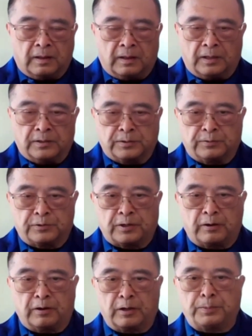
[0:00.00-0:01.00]
As if you're
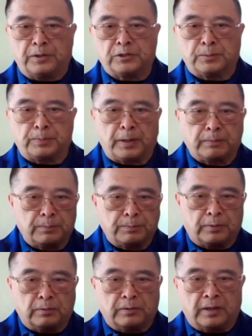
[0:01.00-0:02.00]
tearing a piece of paper,
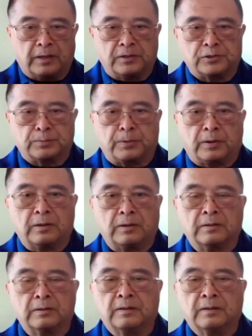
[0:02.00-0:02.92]
pull the hands apart.